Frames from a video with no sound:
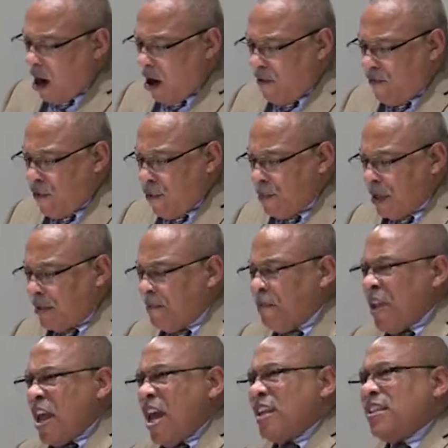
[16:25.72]
sorrowful.
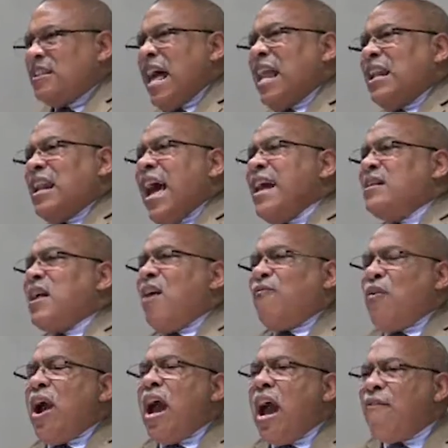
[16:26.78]
But it's not like
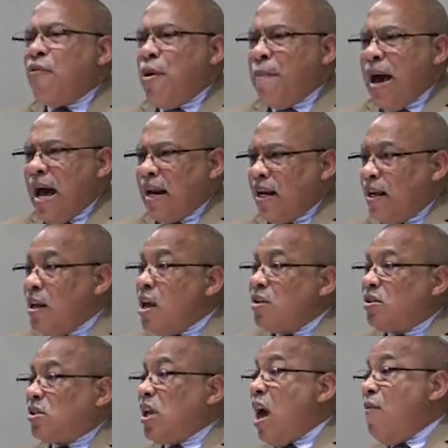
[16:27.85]
that for everybody.
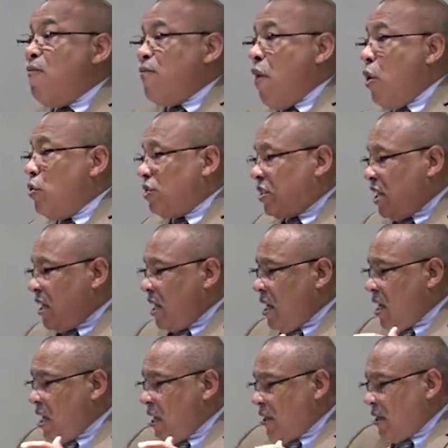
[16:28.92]
Some folks, it
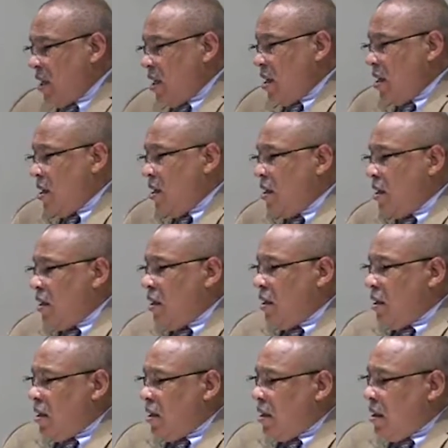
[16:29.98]
is
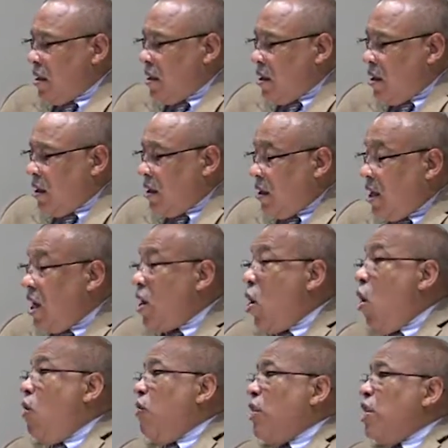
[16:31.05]

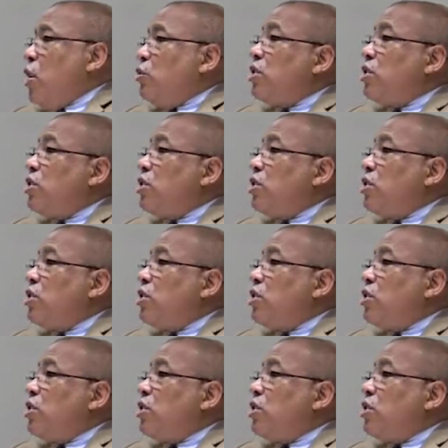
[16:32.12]
get over